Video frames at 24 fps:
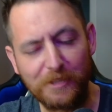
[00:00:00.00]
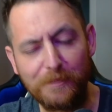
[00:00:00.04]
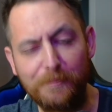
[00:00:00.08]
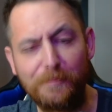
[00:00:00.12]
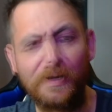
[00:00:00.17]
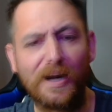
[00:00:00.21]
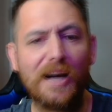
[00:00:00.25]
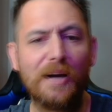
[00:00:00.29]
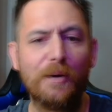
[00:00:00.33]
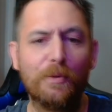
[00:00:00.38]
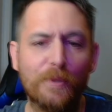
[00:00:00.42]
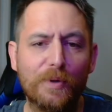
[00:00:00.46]

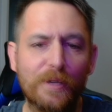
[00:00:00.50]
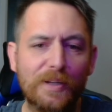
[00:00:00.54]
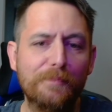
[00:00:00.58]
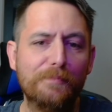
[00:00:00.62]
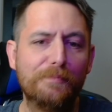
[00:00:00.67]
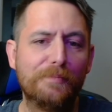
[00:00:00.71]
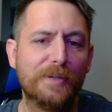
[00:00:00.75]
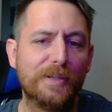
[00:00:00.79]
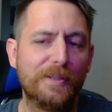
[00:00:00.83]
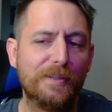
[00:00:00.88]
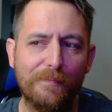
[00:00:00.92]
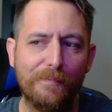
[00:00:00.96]
buy one,
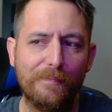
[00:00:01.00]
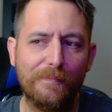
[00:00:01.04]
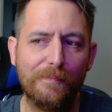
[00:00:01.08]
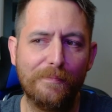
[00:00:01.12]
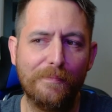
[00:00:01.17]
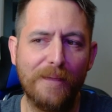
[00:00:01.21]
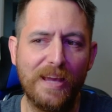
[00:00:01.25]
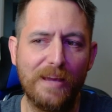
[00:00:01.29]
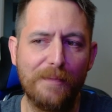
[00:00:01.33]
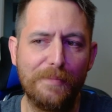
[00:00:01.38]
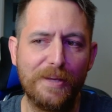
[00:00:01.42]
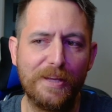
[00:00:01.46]
but
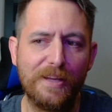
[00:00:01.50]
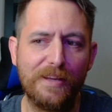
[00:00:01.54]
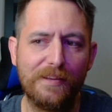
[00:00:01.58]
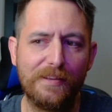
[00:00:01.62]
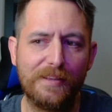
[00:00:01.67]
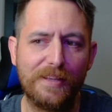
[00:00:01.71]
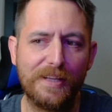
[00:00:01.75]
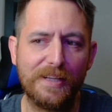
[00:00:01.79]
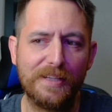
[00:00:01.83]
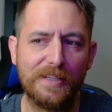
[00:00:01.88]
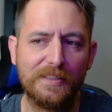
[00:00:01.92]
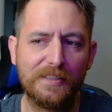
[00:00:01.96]
maybe
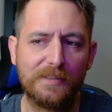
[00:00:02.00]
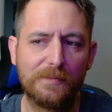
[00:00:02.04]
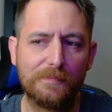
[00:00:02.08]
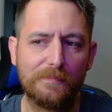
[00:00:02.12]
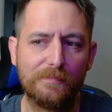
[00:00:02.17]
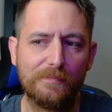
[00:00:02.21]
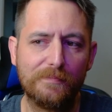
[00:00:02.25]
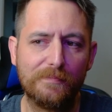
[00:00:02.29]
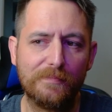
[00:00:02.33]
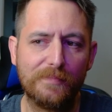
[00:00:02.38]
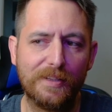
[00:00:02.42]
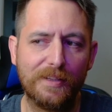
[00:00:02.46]
these
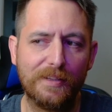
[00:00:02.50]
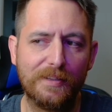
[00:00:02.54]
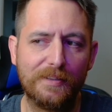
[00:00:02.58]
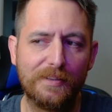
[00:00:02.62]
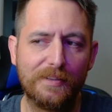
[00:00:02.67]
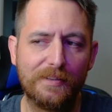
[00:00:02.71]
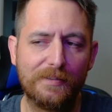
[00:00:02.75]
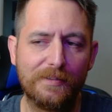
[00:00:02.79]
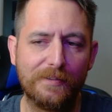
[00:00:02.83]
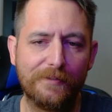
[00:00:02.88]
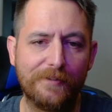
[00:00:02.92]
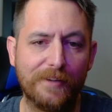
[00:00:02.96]

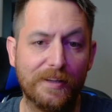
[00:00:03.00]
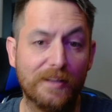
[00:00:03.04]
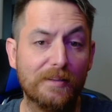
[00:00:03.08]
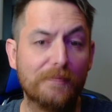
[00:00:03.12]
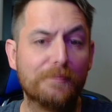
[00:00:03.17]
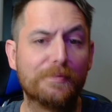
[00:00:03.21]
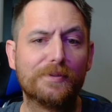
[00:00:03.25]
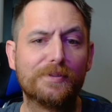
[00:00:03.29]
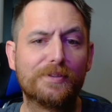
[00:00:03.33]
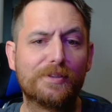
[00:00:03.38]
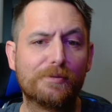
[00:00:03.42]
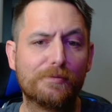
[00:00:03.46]

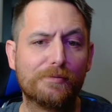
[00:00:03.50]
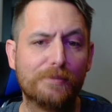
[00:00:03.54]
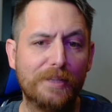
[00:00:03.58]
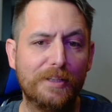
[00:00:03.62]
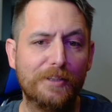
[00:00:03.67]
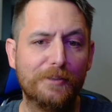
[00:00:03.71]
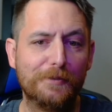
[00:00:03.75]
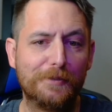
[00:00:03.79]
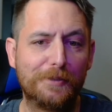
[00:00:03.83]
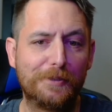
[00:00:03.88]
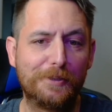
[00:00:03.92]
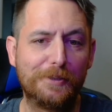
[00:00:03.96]
developers,
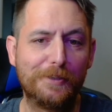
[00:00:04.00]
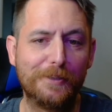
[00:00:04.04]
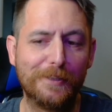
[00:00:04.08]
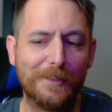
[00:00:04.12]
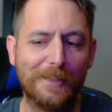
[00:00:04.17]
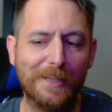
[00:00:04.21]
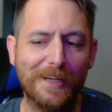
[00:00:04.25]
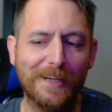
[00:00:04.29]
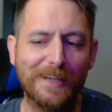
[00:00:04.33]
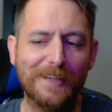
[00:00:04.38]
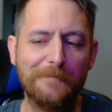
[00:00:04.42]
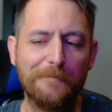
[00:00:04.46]
creators
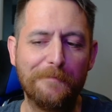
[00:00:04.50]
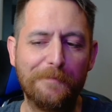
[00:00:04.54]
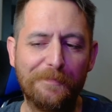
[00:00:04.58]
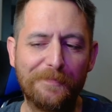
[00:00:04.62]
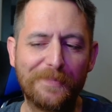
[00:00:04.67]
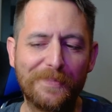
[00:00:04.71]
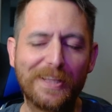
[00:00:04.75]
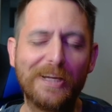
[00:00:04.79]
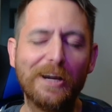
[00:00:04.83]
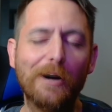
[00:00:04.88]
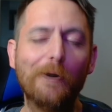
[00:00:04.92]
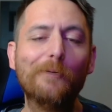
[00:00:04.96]
should
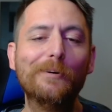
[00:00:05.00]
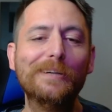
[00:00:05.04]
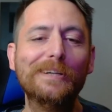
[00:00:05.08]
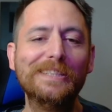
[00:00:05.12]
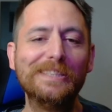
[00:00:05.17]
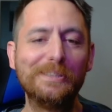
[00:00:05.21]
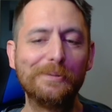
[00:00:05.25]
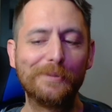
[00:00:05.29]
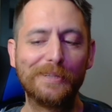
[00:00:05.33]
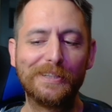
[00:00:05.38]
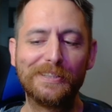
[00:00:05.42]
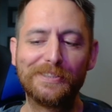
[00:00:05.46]
go
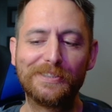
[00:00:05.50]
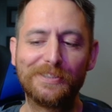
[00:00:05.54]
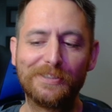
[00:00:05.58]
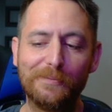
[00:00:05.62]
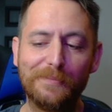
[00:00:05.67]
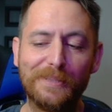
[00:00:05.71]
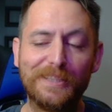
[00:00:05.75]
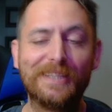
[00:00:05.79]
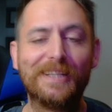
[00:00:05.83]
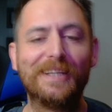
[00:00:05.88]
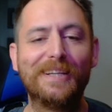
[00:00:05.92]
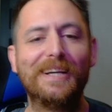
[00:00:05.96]
into it
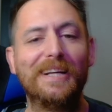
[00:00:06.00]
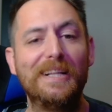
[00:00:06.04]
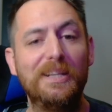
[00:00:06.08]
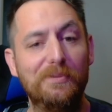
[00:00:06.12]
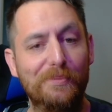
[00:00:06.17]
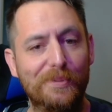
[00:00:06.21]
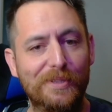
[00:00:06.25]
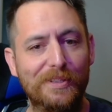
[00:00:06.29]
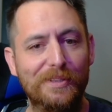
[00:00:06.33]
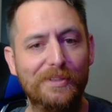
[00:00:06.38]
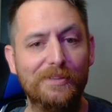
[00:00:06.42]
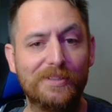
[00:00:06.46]
assuming that
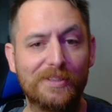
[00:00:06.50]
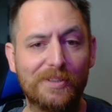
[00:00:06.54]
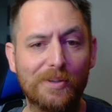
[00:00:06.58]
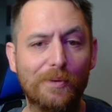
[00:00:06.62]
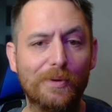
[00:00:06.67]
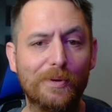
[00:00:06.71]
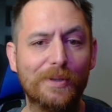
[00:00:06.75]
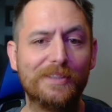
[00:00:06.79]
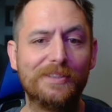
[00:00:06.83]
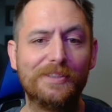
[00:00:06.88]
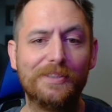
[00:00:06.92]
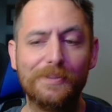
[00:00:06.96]
anyone who's
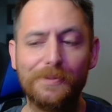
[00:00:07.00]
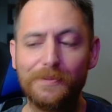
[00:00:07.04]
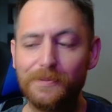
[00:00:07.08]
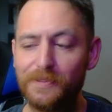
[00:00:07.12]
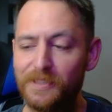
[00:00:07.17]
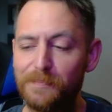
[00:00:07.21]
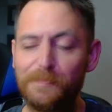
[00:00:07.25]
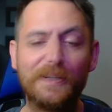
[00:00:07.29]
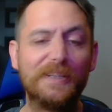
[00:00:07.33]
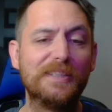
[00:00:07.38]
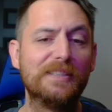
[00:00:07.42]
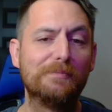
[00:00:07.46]
going to
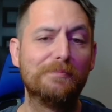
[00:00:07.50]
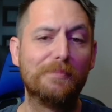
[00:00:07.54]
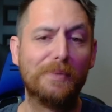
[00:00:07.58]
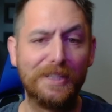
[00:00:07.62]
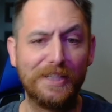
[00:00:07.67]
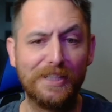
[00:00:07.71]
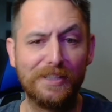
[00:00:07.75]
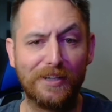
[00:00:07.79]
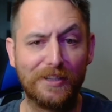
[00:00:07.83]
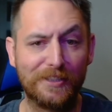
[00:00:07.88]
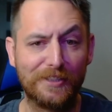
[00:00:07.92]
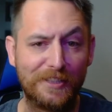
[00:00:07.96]
spend
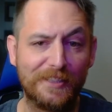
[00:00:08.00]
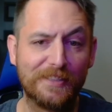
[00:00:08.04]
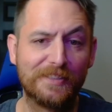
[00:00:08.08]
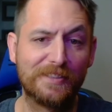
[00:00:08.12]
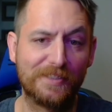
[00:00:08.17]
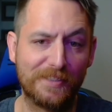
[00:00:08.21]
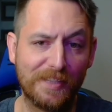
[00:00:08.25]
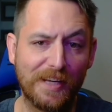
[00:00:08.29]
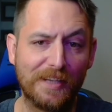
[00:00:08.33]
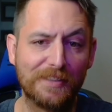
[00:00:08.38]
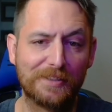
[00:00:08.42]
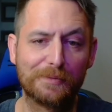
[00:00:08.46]
money on an
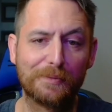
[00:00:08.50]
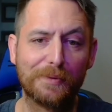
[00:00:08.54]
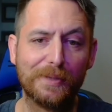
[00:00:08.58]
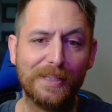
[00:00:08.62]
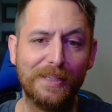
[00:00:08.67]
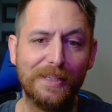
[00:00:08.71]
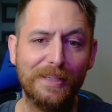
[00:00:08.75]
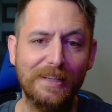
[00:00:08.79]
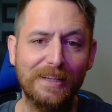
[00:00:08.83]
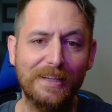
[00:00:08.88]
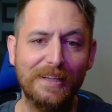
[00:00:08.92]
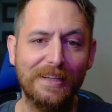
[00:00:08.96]

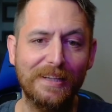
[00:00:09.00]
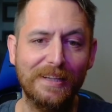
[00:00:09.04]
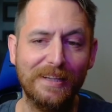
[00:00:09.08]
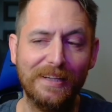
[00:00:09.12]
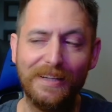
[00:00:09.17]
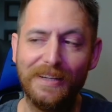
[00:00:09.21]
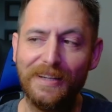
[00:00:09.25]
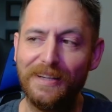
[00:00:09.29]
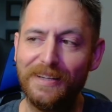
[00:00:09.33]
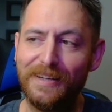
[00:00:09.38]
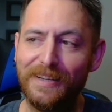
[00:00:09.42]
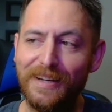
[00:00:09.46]
accessory
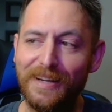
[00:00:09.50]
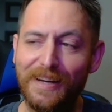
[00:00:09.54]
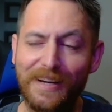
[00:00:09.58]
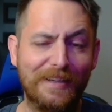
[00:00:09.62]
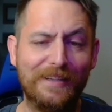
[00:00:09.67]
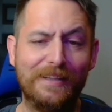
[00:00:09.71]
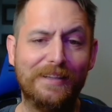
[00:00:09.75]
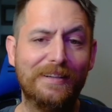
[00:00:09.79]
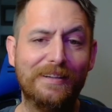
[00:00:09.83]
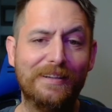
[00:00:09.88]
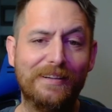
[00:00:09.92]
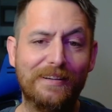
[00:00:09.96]

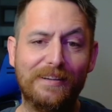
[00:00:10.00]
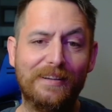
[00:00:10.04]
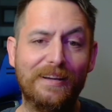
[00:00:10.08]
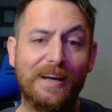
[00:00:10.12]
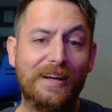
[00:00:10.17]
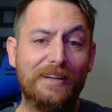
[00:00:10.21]
at